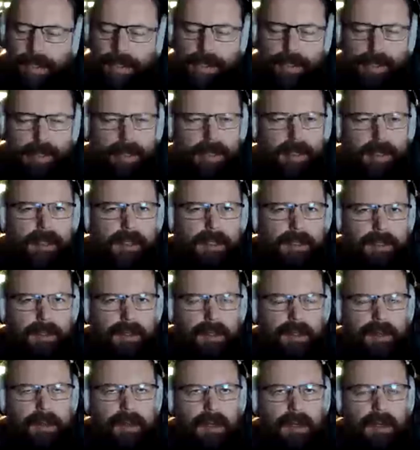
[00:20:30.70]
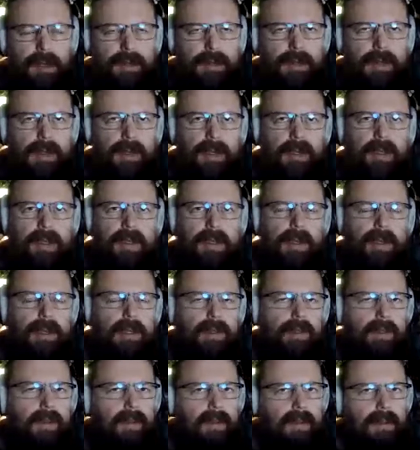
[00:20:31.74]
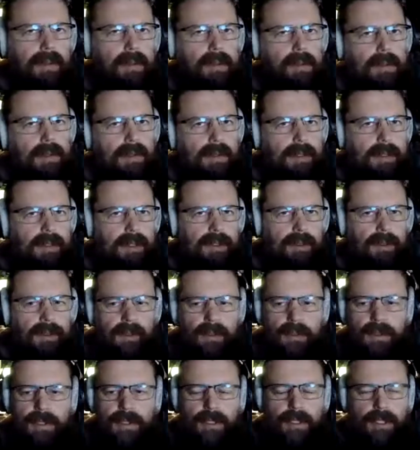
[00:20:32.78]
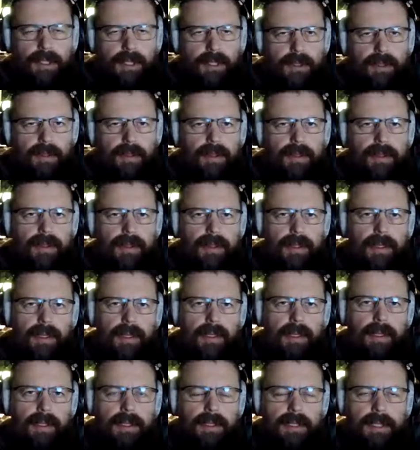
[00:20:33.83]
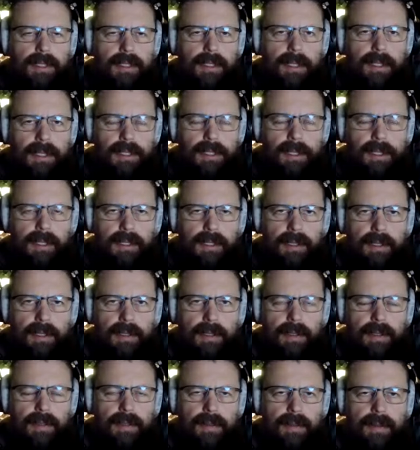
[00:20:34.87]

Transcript: that's true. I think that schools should teach not